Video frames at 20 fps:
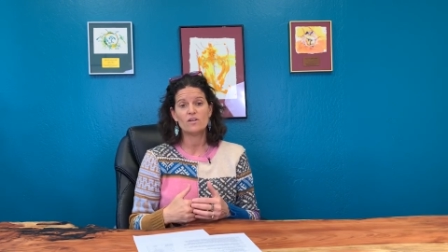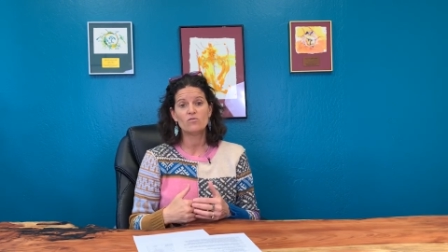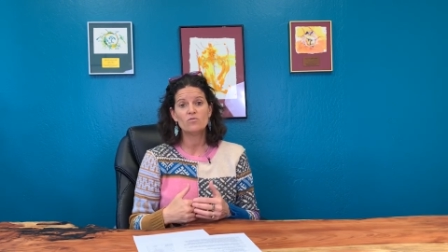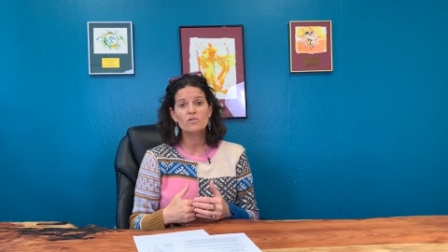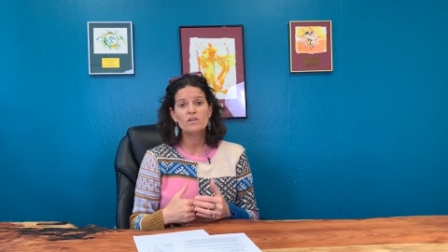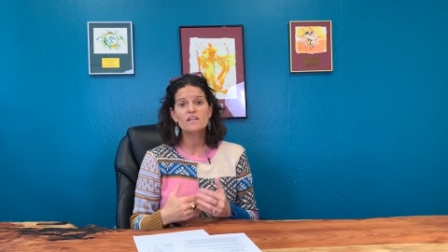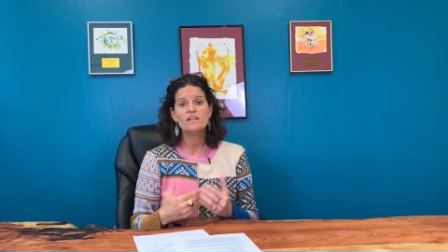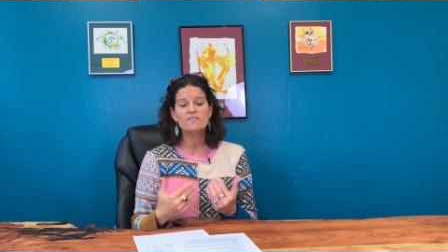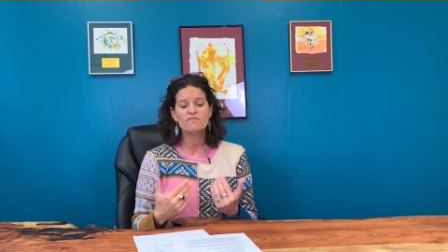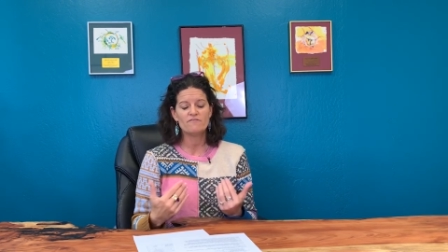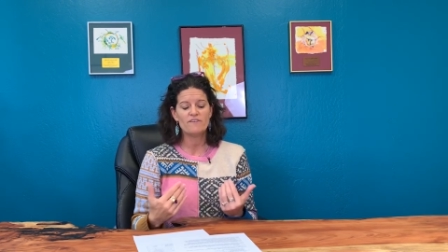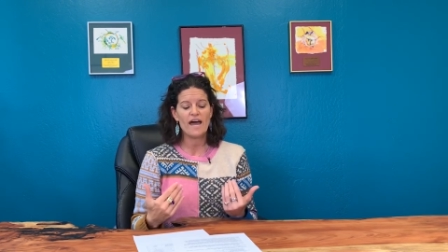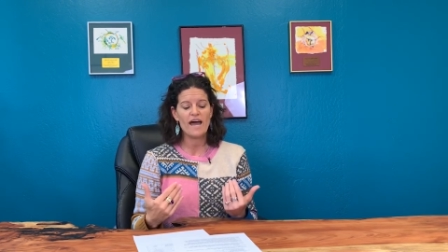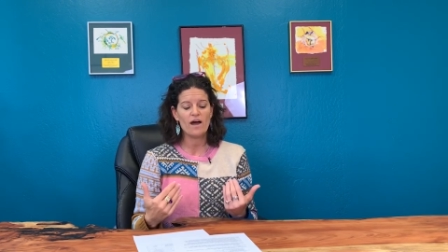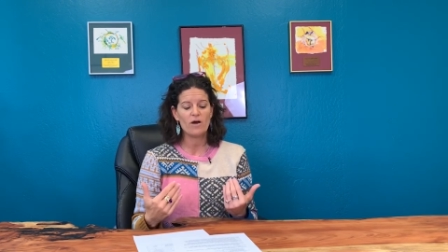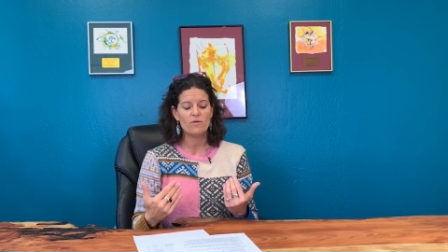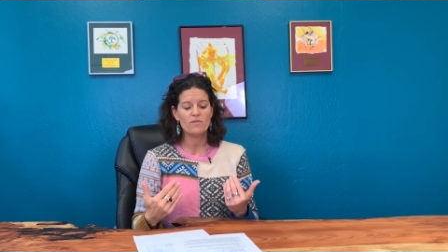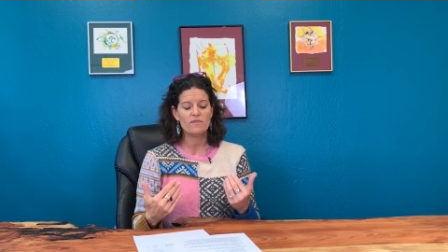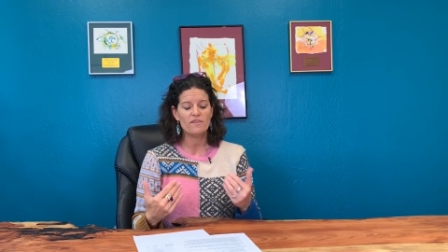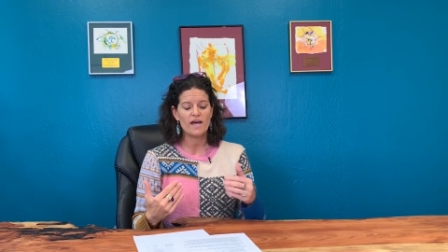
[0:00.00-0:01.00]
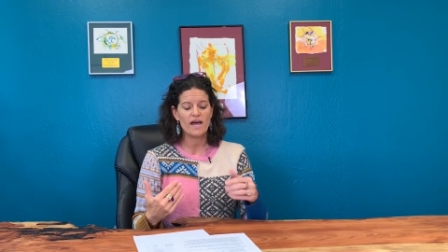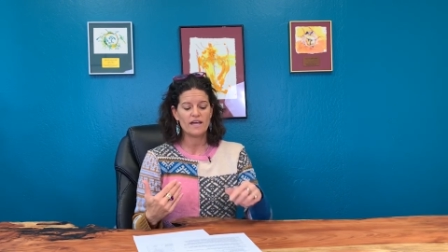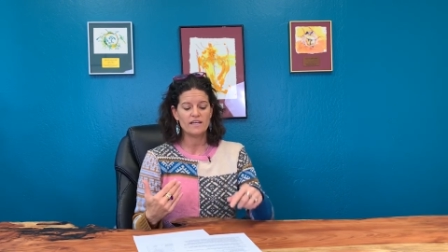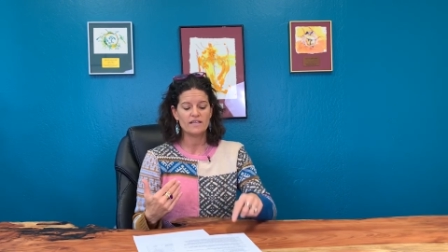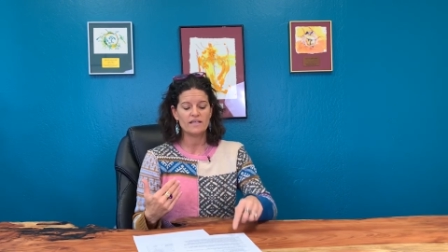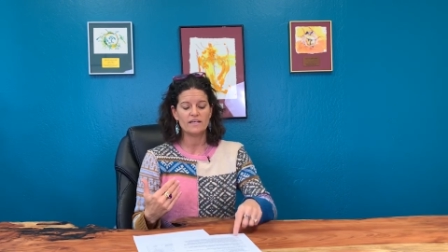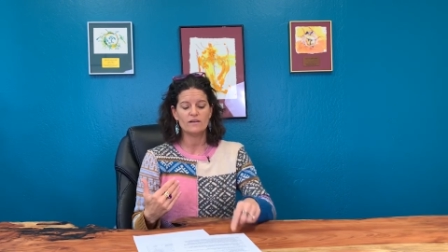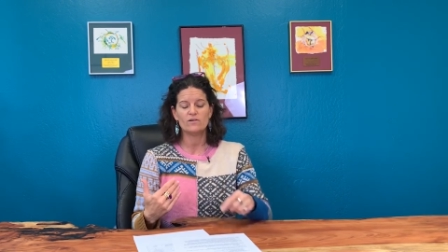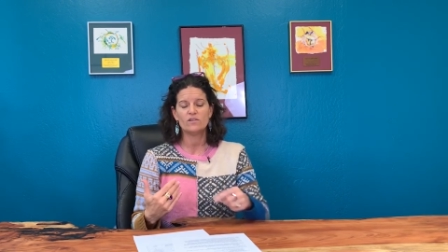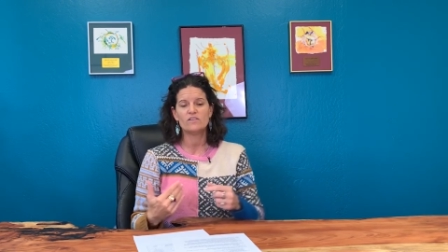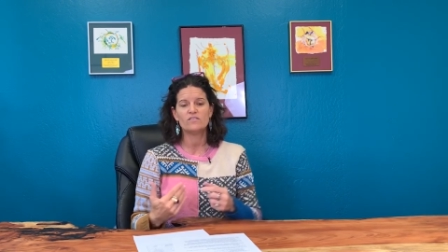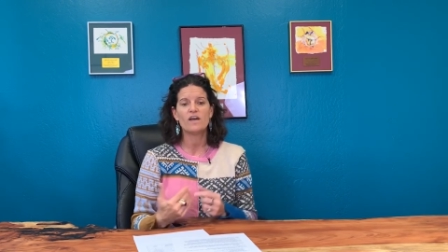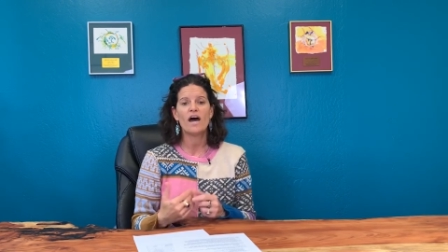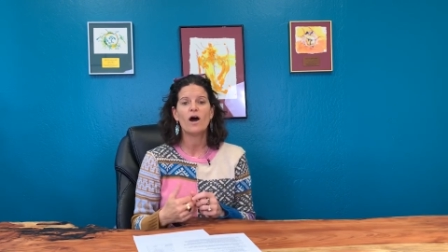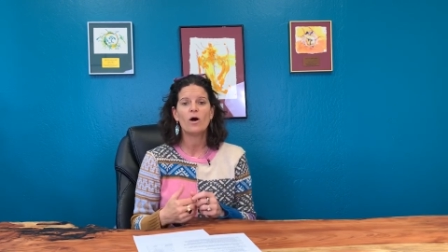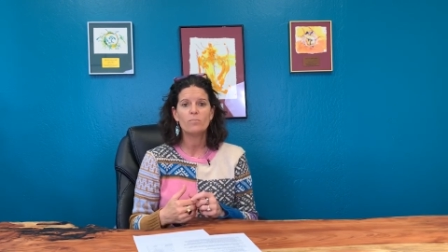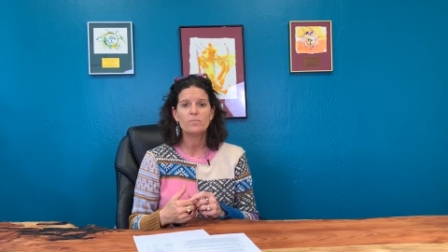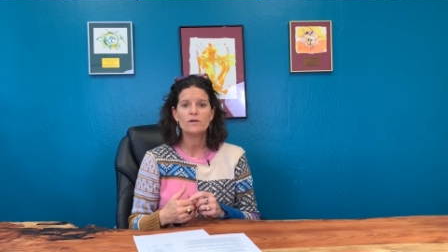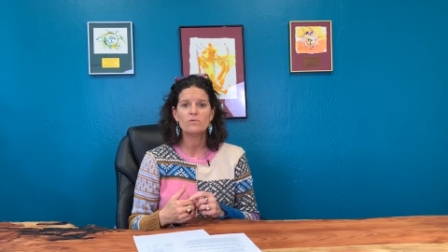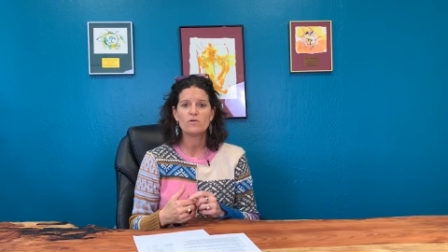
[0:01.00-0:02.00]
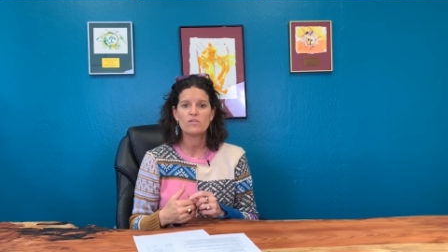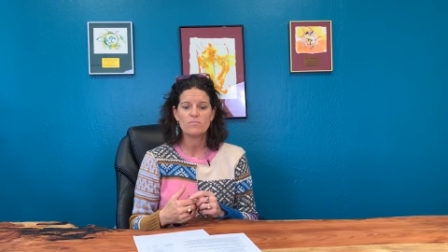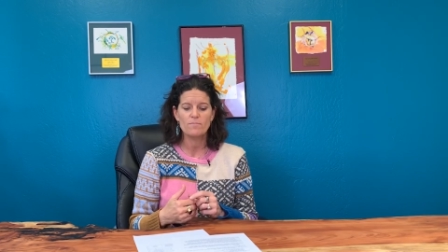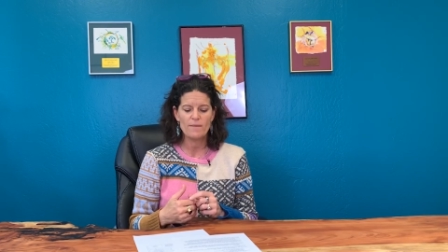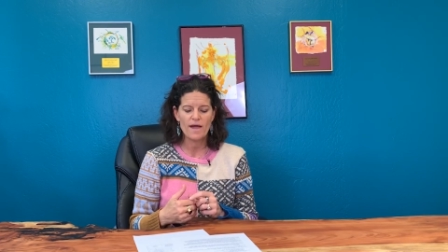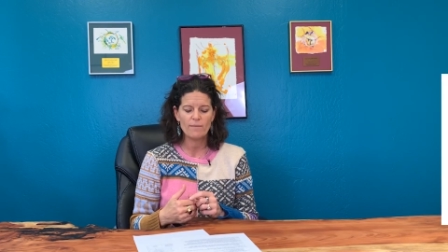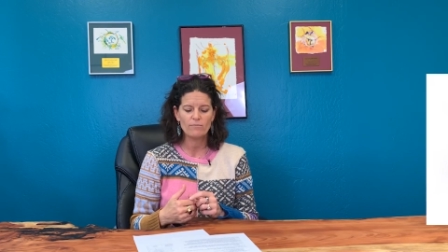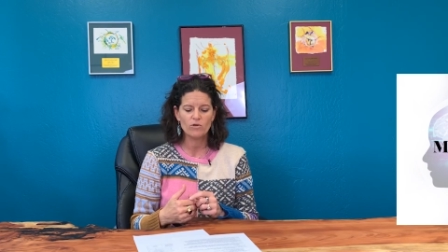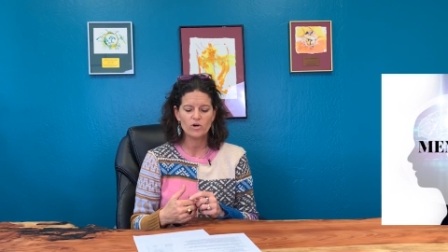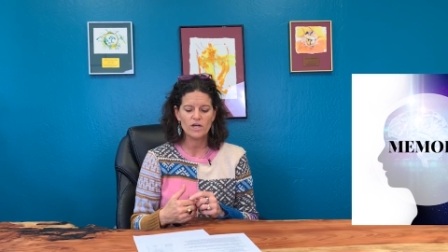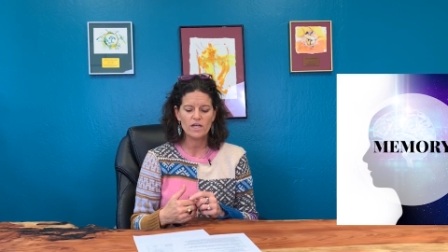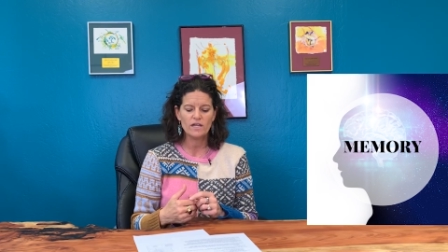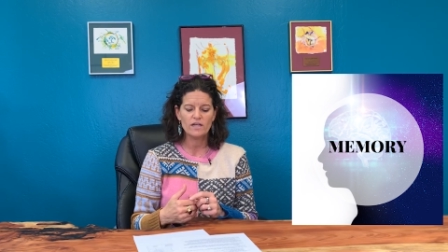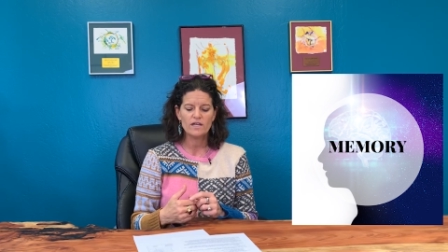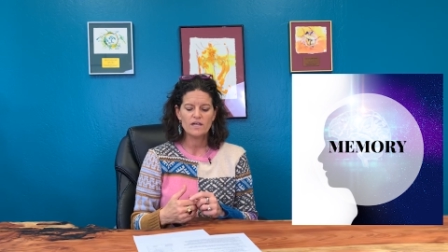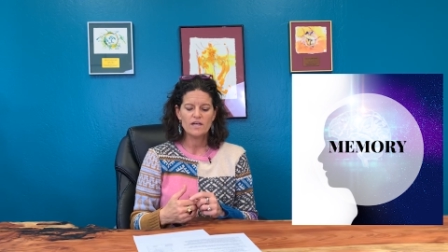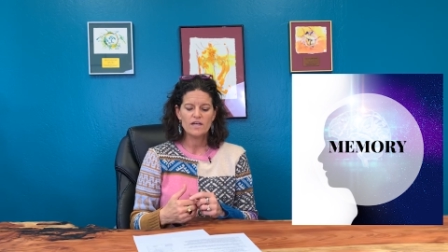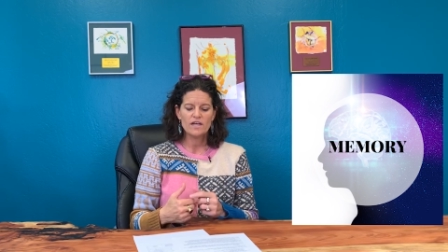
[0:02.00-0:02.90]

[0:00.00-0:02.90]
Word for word: really found that it is helping with memory,